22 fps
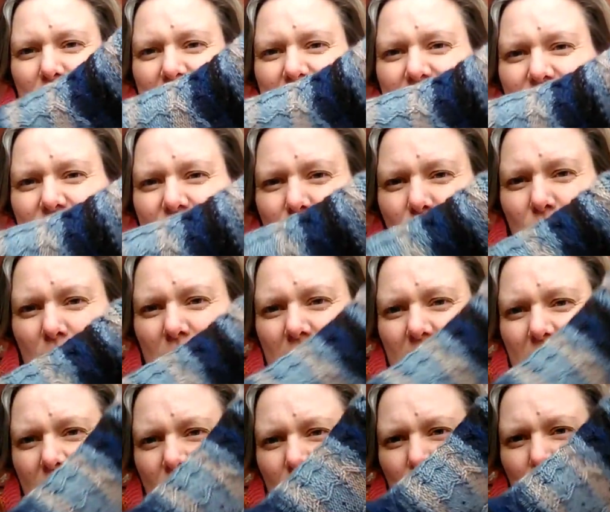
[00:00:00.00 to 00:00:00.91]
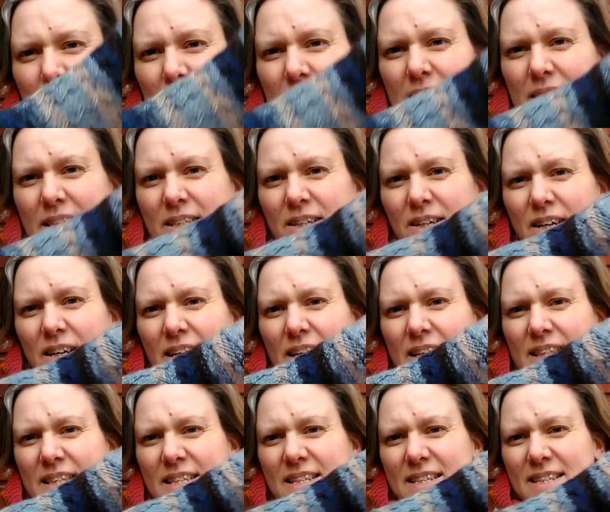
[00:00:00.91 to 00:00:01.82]
is really
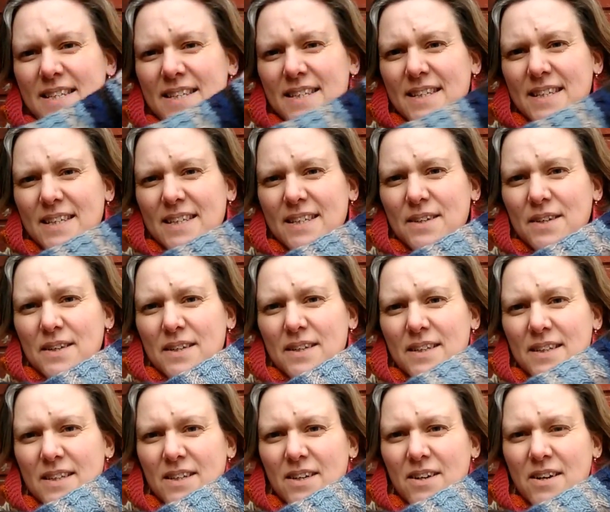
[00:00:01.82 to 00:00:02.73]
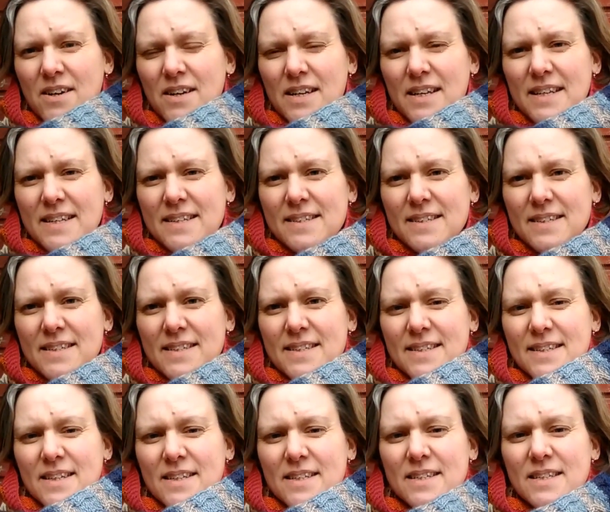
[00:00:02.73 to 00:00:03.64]
dark. This yarn is a
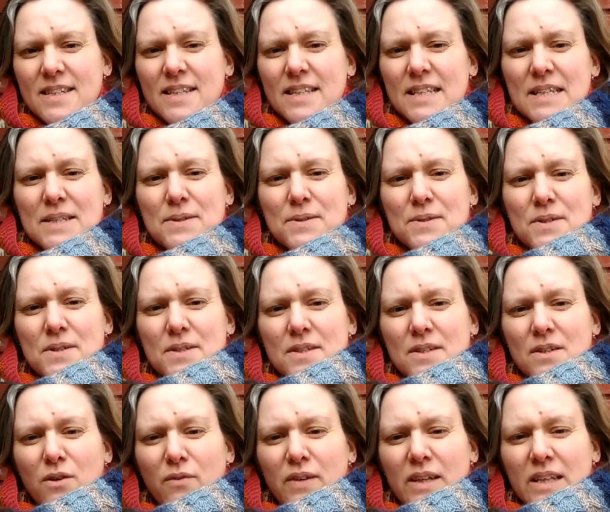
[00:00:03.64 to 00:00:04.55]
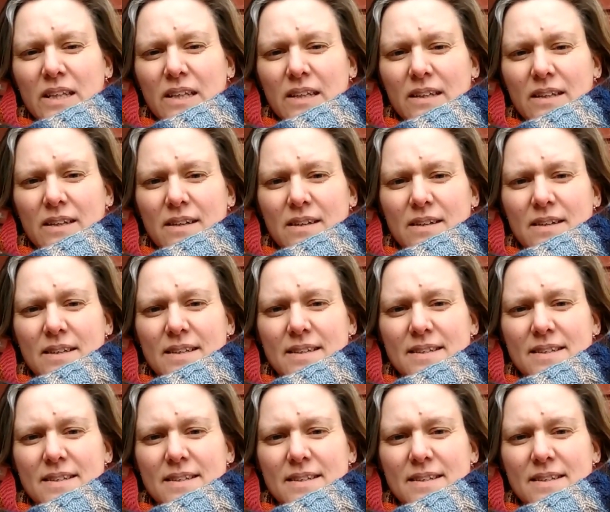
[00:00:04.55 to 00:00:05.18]
discontinued Novita yarn.